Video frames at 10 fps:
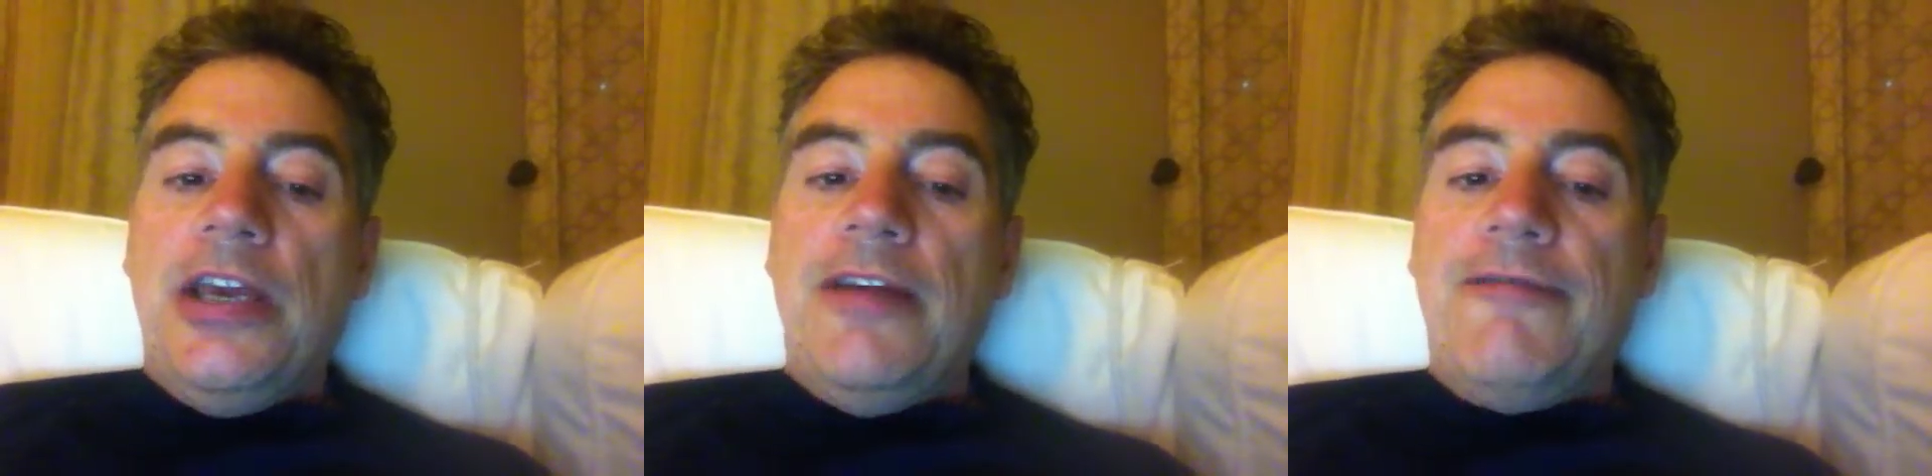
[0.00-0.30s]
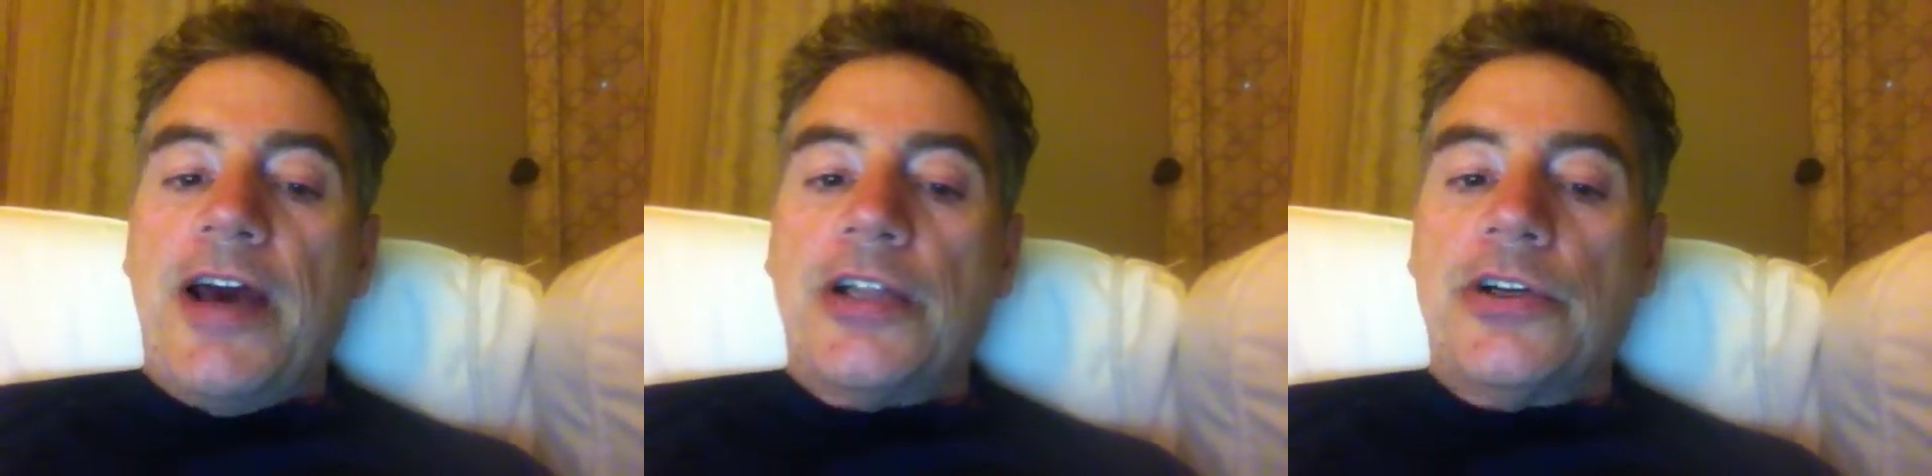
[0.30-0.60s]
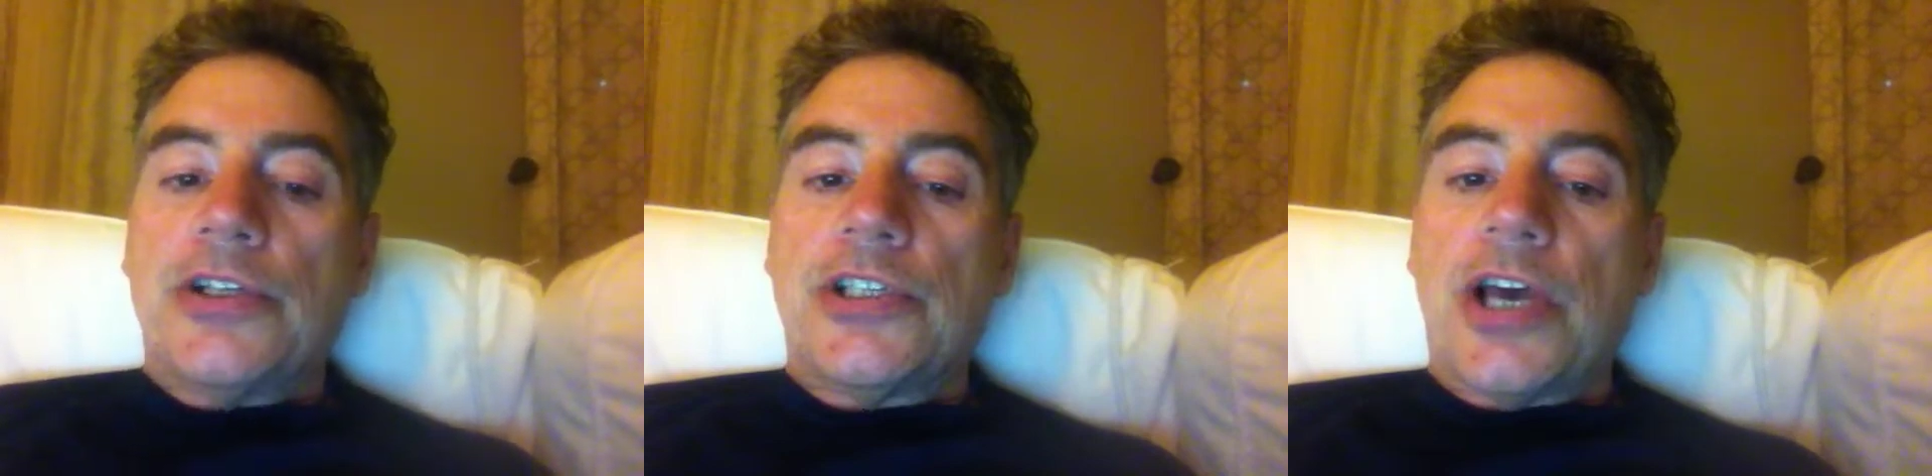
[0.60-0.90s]

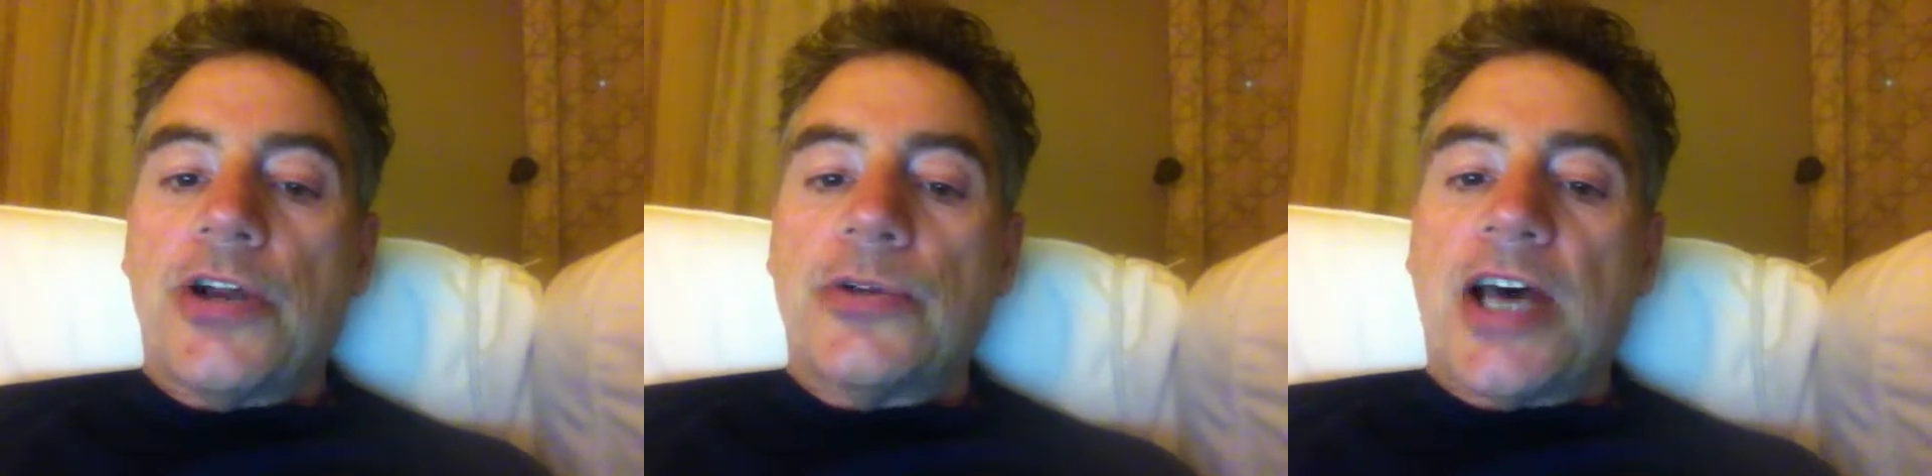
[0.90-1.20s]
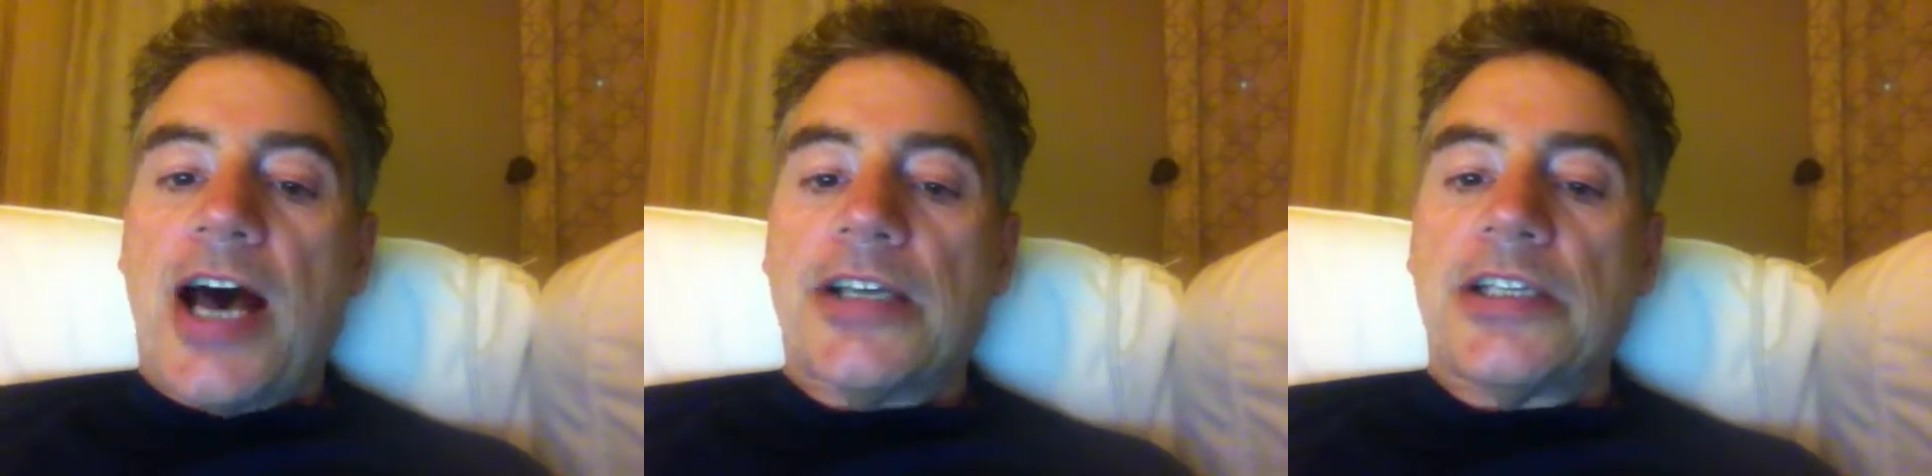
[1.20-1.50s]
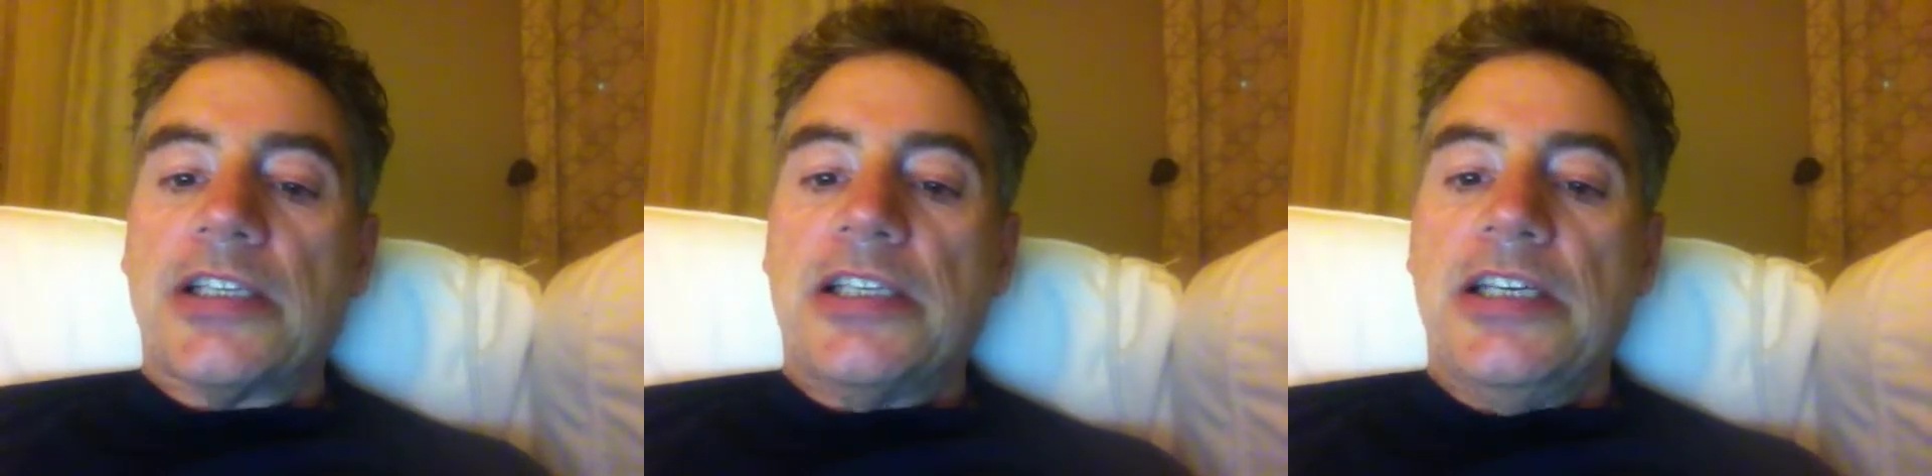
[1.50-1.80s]
Effector
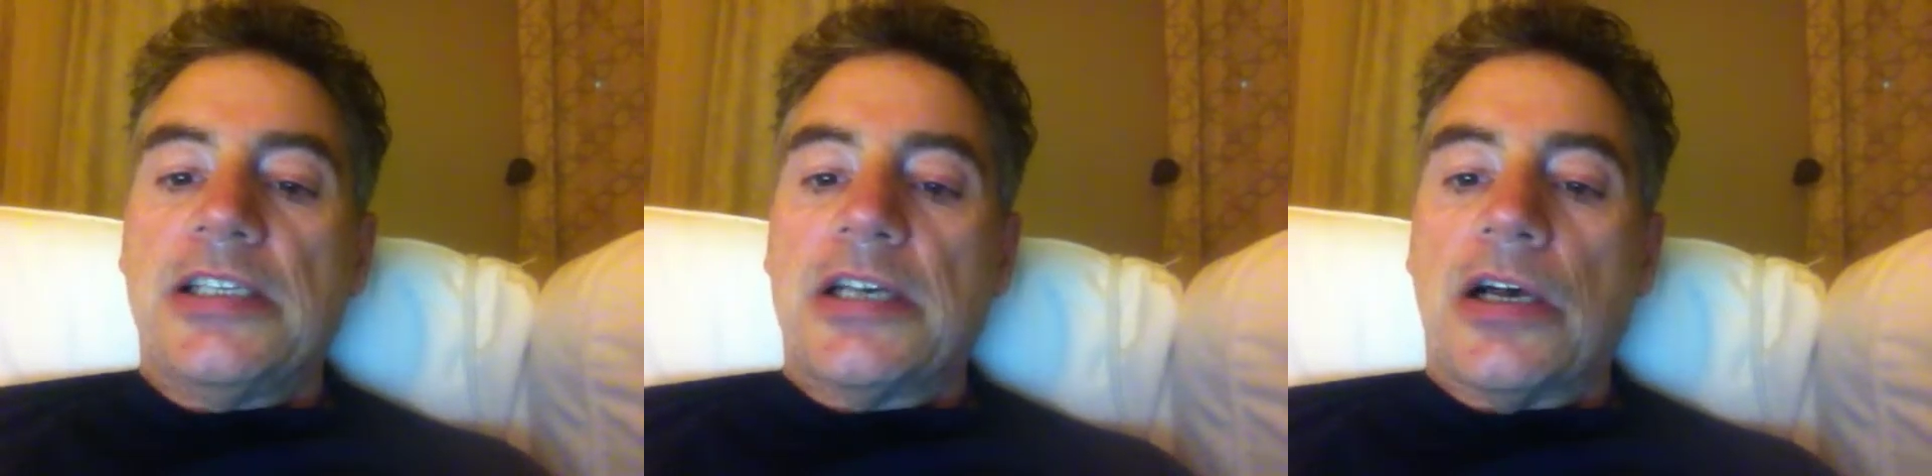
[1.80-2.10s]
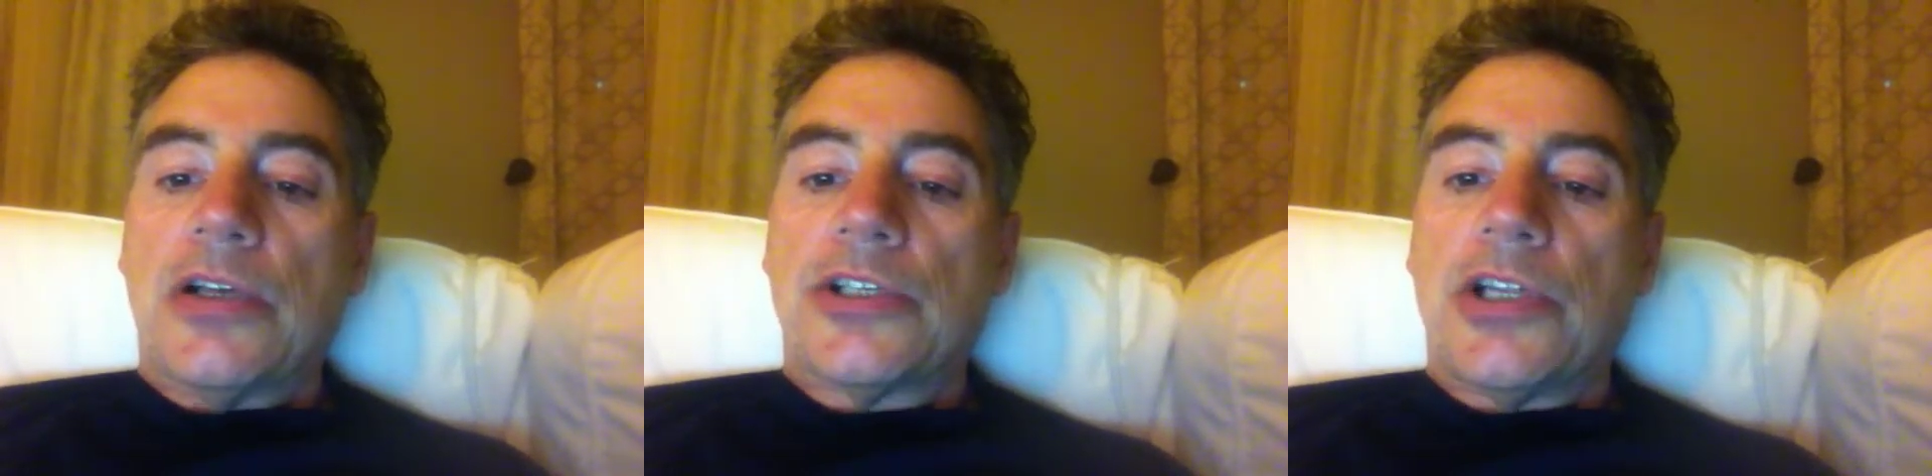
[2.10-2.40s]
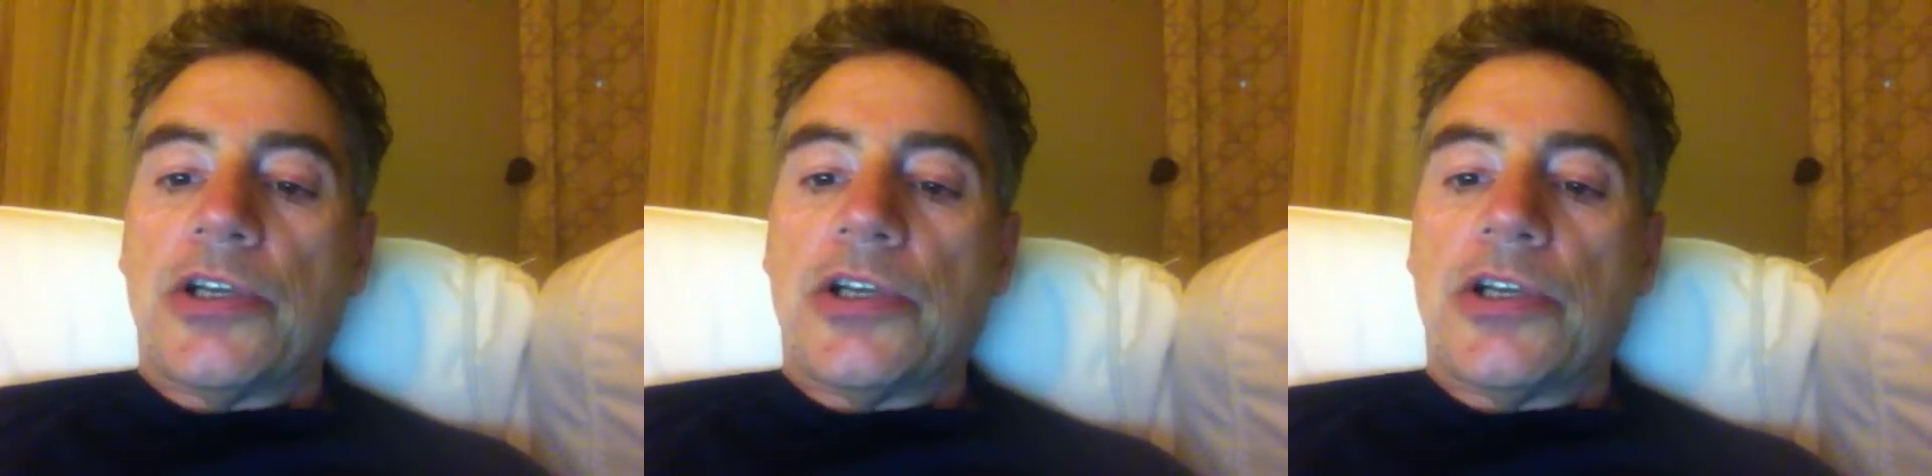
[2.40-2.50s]
cytotoxic T cells